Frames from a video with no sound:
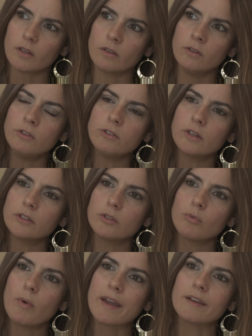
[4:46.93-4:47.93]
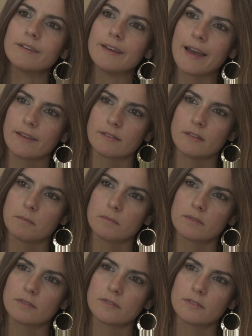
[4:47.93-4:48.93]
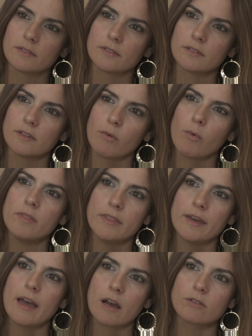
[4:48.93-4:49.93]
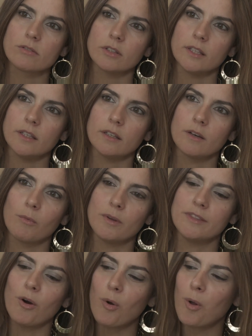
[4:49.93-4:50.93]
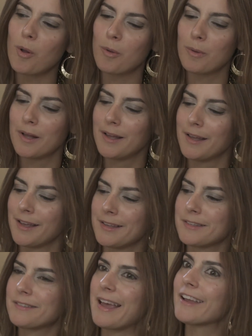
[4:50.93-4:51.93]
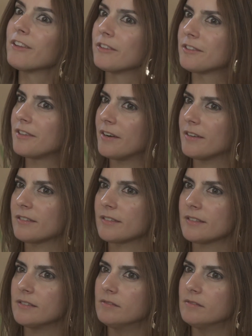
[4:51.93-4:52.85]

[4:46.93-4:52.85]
you start to recognize them when the whole cycle starts.